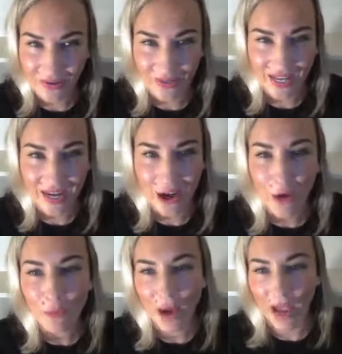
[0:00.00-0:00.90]
Okay, I
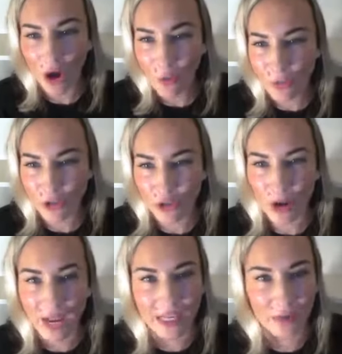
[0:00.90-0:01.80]
hope I hope you're
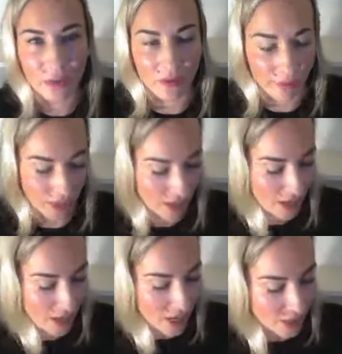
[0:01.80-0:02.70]
tracking with me.
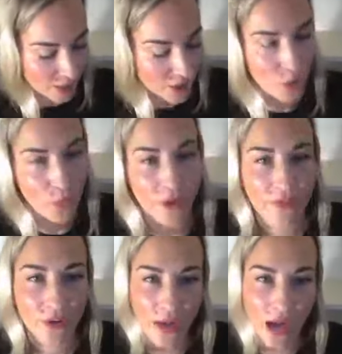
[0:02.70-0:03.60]
So
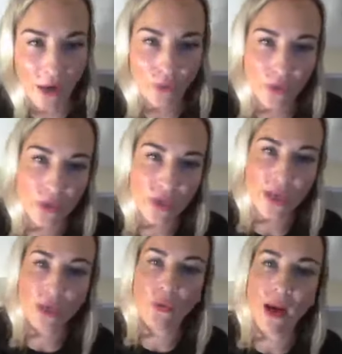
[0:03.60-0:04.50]
when they're not
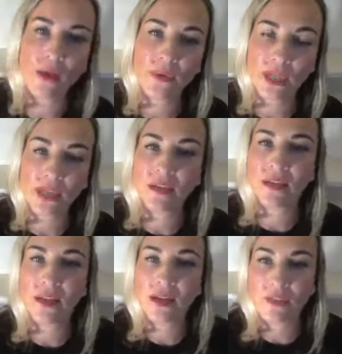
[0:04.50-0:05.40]
rooted and grounded in
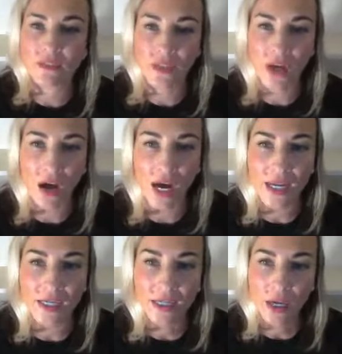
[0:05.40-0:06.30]
the love of
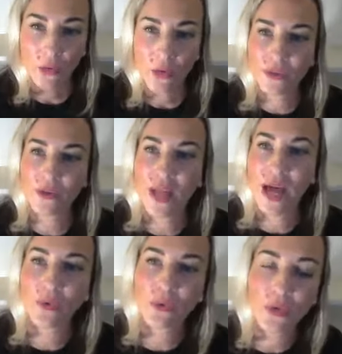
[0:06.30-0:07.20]
God, when they're
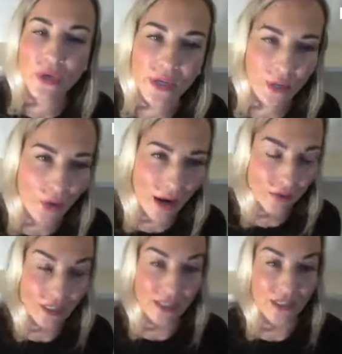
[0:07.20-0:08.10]
not rooted and
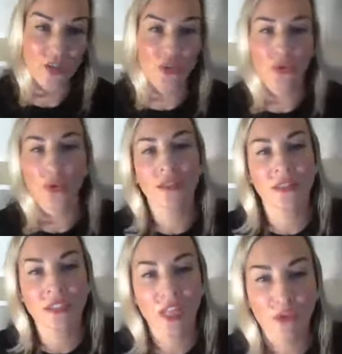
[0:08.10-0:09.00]
grounded into
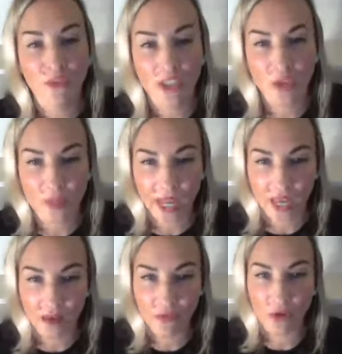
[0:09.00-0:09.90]
unselfish
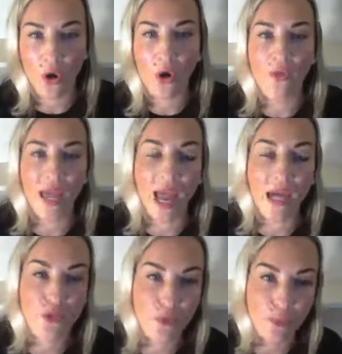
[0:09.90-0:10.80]
behavior and all the
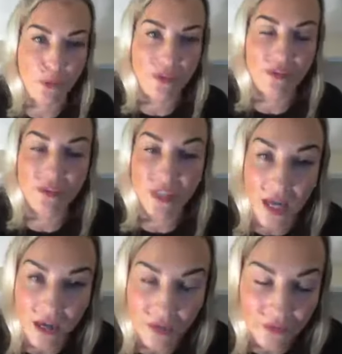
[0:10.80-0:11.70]
attributes of
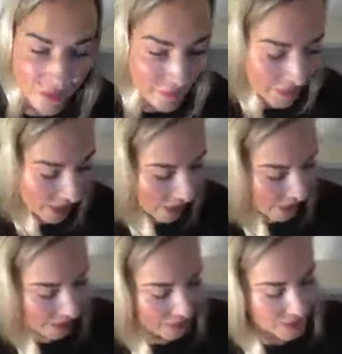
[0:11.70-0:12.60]
love,
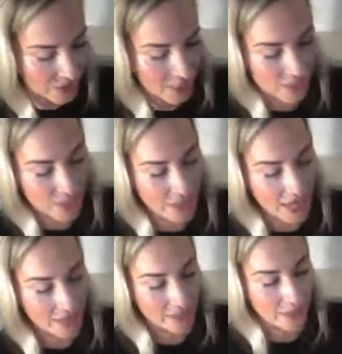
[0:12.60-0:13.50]
it says
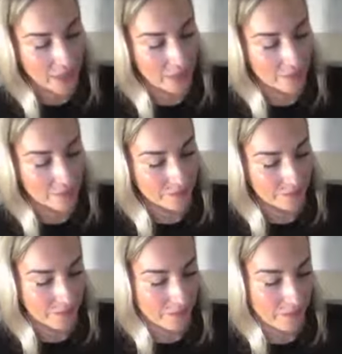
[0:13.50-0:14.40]
that um,